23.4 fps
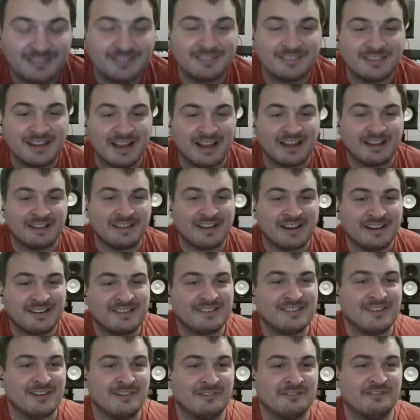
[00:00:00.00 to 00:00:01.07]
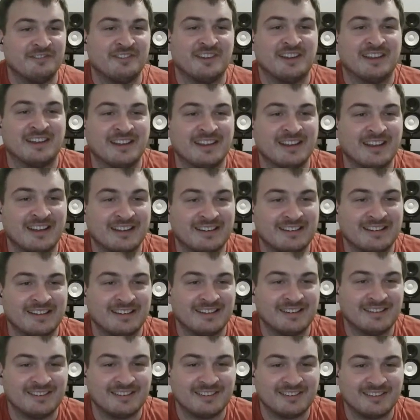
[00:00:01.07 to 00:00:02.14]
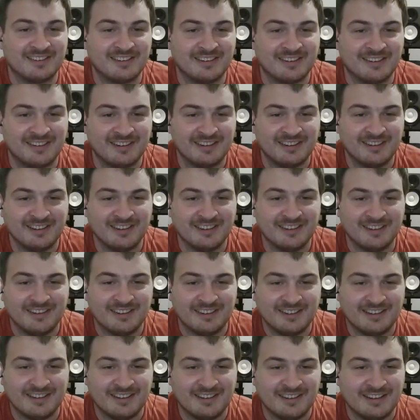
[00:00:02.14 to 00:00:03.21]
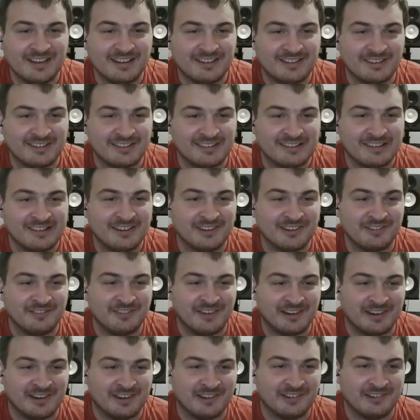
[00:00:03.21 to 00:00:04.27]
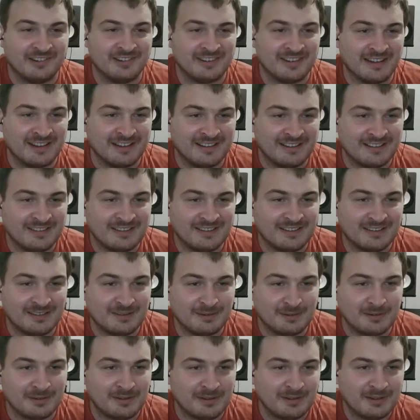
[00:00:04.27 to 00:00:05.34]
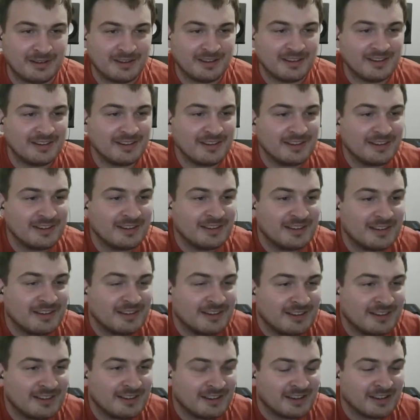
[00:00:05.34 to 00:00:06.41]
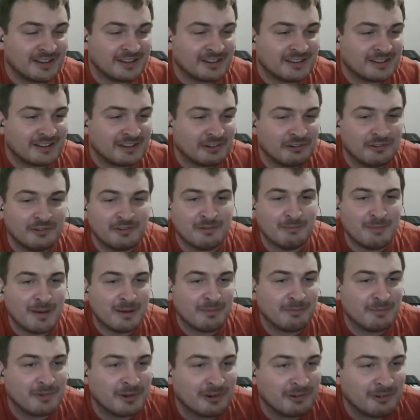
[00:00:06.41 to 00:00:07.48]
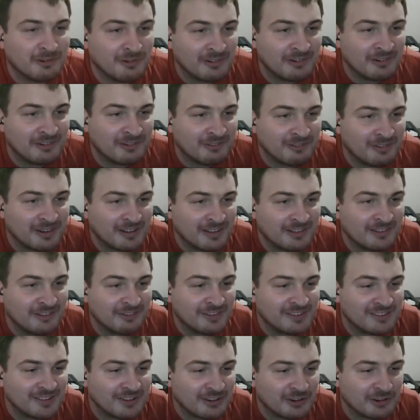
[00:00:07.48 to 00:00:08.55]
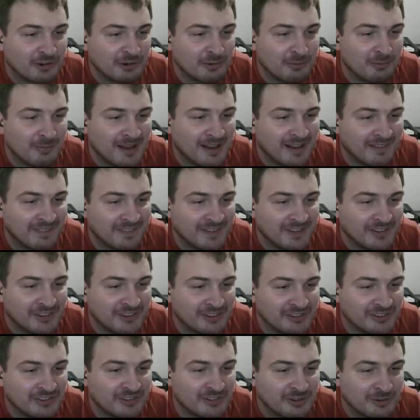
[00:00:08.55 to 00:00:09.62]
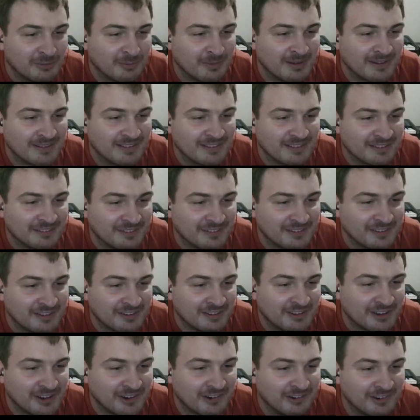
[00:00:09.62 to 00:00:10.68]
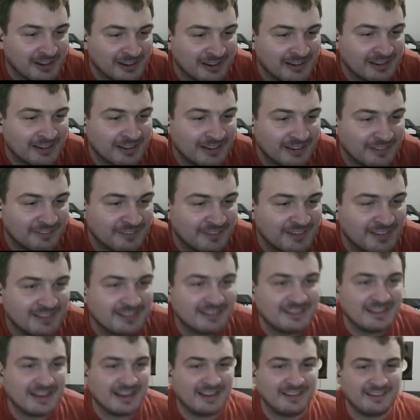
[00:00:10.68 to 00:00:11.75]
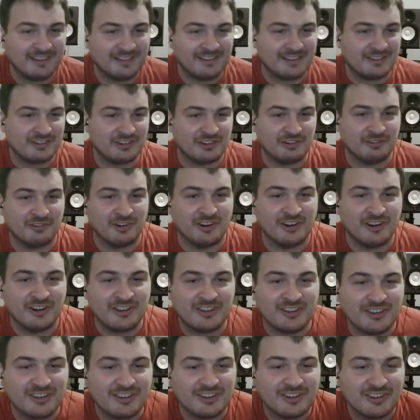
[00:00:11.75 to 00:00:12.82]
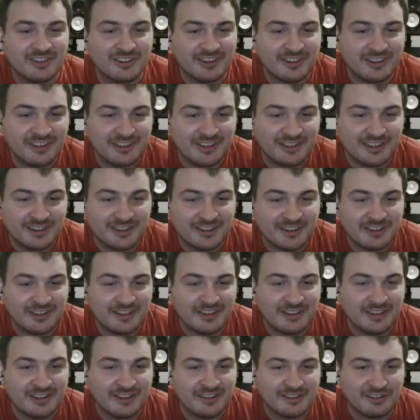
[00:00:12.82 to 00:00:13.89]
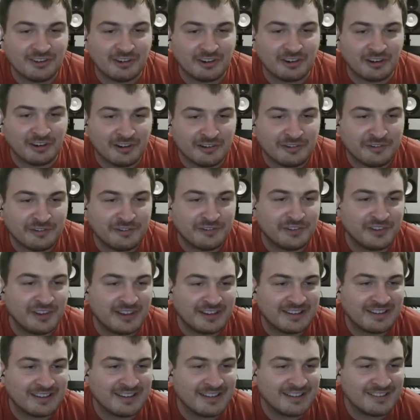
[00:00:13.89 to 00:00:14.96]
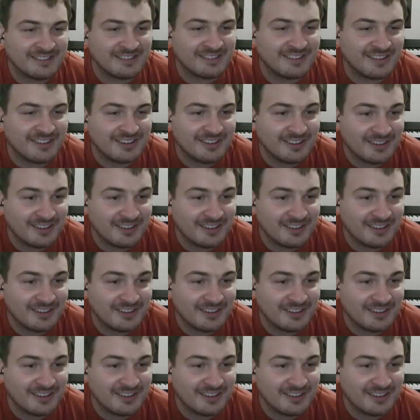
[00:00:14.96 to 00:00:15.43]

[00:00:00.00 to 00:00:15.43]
Yeah, there's something, at least. It doesn't look very good yet. I need to remember what was the command I used to make this thing go. I think, yeah, that should work. Sort of, at least.